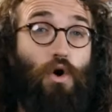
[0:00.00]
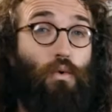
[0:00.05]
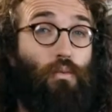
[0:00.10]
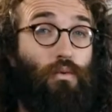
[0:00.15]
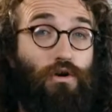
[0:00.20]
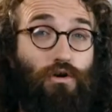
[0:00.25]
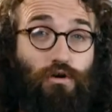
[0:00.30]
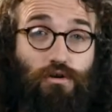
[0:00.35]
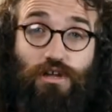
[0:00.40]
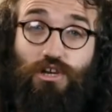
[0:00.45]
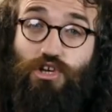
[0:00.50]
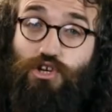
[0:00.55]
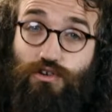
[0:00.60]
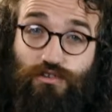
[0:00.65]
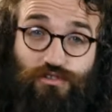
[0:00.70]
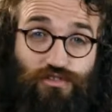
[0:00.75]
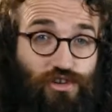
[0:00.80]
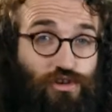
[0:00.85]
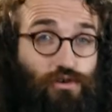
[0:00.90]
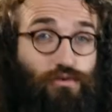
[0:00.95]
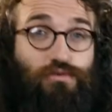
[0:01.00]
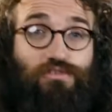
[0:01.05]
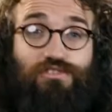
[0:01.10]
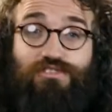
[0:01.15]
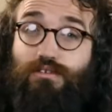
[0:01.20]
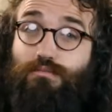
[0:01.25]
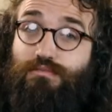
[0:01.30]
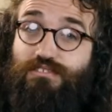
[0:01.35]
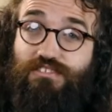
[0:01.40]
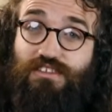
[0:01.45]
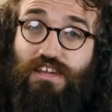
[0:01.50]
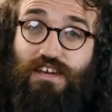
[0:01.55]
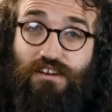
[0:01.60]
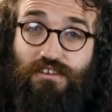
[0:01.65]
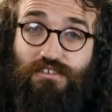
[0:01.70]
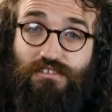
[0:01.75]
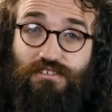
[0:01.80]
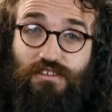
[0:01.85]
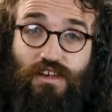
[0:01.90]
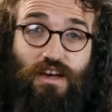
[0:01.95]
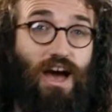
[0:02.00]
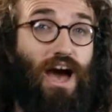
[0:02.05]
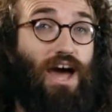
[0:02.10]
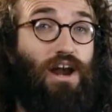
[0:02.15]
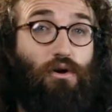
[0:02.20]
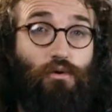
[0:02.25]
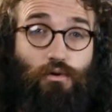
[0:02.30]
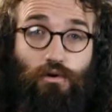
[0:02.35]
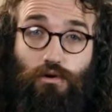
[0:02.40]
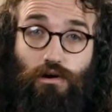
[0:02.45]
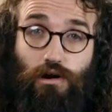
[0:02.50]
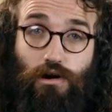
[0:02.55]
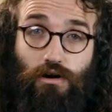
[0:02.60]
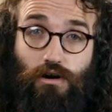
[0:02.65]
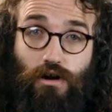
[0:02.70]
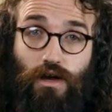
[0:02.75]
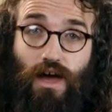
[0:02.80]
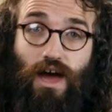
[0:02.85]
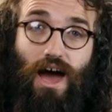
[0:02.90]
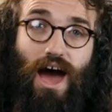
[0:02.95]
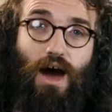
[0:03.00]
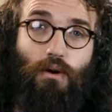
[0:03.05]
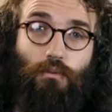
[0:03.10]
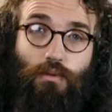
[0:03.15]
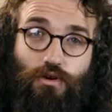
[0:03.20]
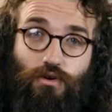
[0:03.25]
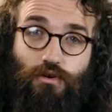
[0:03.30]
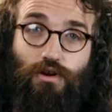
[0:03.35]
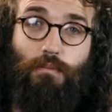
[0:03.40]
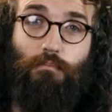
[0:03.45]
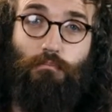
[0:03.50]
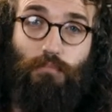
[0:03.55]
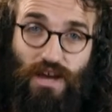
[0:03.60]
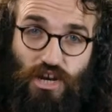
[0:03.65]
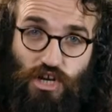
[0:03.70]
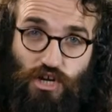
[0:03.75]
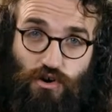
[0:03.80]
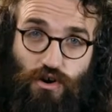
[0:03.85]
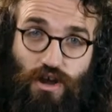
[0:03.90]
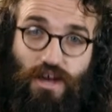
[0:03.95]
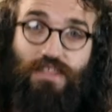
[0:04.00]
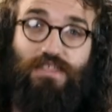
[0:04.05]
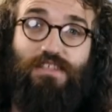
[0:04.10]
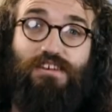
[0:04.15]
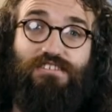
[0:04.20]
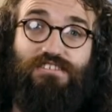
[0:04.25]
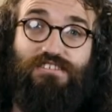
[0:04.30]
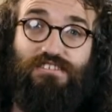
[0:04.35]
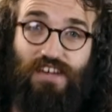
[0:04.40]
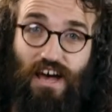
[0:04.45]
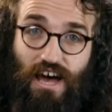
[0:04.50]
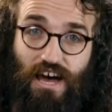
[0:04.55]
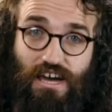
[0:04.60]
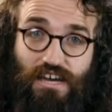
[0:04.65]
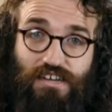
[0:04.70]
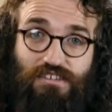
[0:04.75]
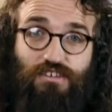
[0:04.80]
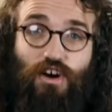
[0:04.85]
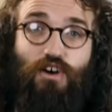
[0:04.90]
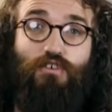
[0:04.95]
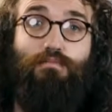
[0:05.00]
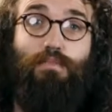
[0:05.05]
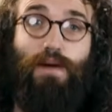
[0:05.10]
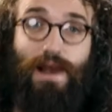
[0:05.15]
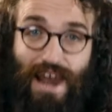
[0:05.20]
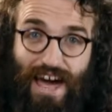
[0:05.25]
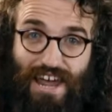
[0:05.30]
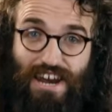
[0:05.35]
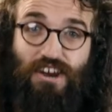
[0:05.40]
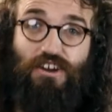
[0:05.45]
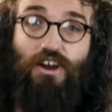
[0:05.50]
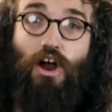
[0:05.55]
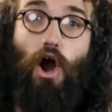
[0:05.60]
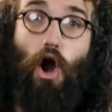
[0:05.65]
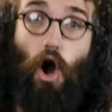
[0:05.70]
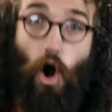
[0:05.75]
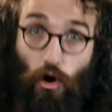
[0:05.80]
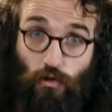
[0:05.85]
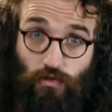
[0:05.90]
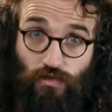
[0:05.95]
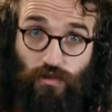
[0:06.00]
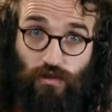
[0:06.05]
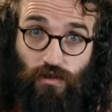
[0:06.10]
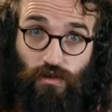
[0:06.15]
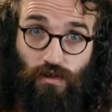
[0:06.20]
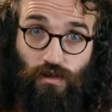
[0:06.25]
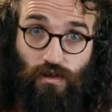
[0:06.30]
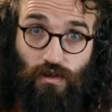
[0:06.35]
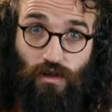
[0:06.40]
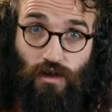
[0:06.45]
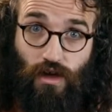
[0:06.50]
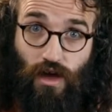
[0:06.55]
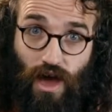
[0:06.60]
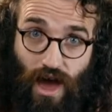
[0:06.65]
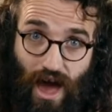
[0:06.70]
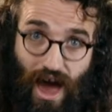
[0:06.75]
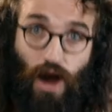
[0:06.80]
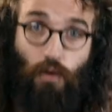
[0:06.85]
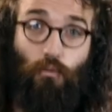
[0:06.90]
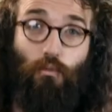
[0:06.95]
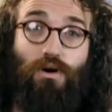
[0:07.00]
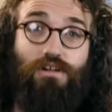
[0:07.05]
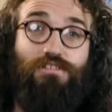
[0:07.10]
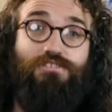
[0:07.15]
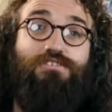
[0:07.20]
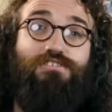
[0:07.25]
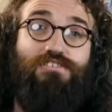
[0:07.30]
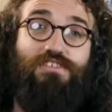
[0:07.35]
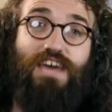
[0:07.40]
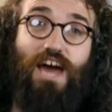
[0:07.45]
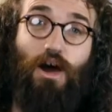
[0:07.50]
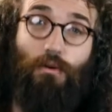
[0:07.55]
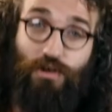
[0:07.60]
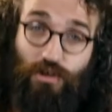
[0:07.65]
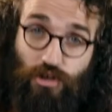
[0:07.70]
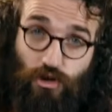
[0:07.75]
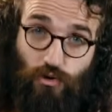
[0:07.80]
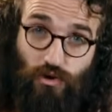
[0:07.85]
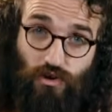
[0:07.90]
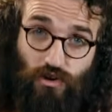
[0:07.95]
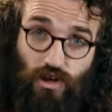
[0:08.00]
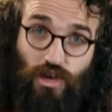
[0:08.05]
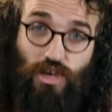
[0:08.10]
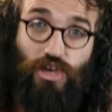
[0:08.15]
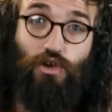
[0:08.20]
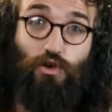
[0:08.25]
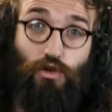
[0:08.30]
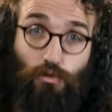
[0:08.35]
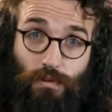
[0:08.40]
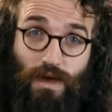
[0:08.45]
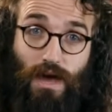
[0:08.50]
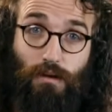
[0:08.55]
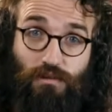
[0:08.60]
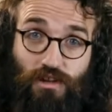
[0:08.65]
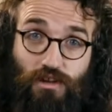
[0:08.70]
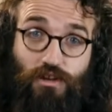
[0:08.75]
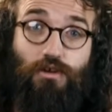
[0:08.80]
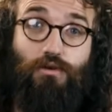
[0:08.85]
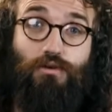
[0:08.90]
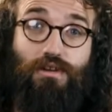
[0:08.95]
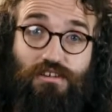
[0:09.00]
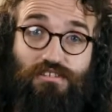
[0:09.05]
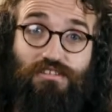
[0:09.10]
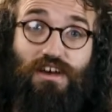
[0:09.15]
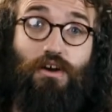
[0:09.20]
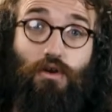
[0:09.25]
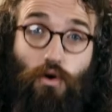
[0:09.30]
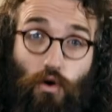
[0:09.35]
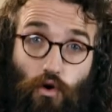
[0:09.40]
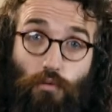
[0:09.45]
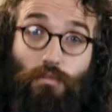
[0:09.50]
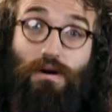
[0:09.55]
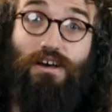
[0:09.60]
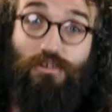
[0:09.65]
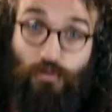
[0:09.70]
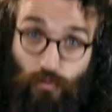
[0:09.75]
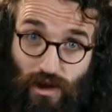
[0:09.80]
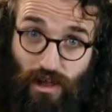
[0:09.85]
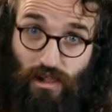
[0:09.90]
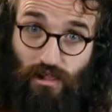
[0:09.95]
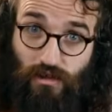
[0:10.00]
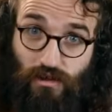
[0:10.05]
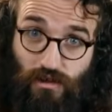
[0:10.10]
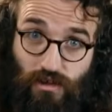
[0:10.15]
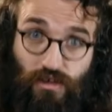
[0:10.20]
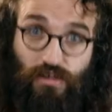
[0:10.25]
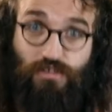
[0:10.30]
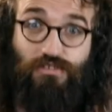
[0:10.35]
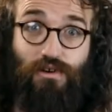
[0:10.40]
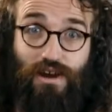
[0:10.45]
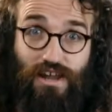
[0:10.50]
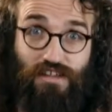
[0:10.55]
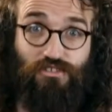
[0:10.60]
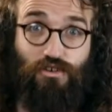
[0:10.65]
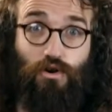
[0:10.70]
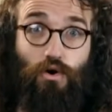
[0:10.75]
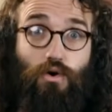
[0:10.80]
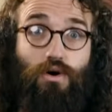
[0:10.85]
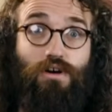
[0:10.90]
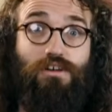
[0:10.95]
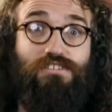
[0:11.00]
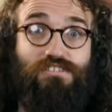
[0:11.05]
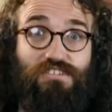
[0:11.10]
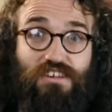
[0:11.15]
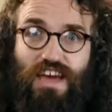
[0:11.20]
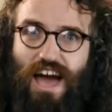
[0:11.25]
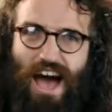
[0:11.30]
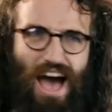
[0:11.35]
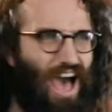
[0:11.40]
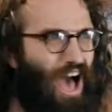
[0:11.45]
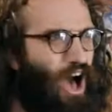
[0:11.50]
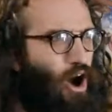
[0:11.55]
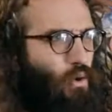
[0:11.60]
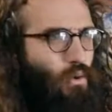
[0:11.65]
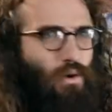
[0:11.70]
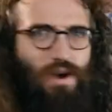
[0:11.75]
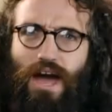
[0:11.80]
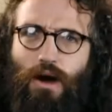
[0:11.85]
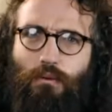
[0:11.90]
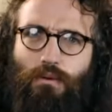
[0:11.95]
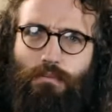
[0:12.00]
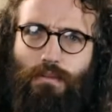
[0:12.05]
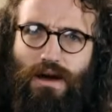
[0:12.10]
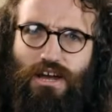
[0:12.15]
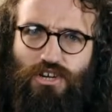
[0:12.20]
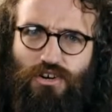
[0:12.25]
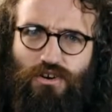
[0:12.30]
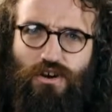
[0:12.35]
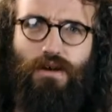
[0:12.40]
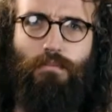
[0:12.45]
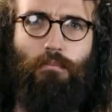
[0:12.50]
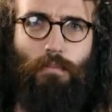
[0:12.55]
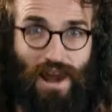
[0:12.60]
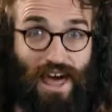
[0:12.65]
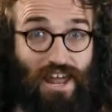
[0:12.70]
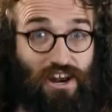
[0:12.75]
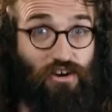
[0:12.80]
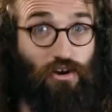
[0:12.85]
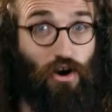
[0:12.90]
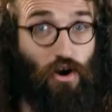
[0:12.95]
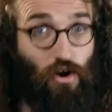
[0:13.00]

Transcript: We're going to just use some sticks and a ruler, and we're going to measure the size of planet Earth. And once you see how we do it, you'll be able to do this at home as well. So let's go see how can we measure planet